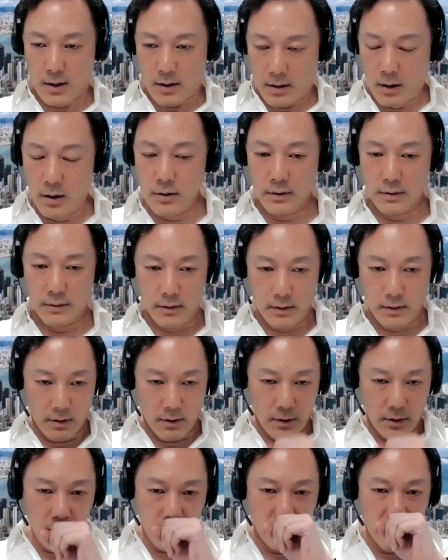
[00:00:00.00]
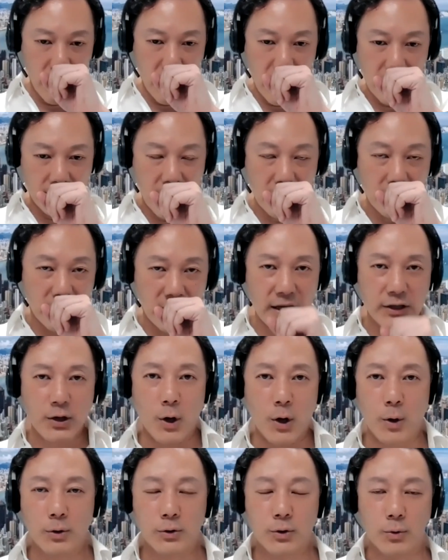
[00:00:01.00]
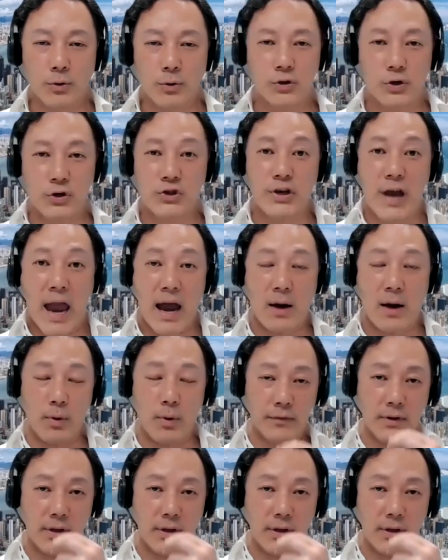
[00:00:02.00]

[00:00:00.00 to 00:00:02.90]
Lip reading: and Lito to share with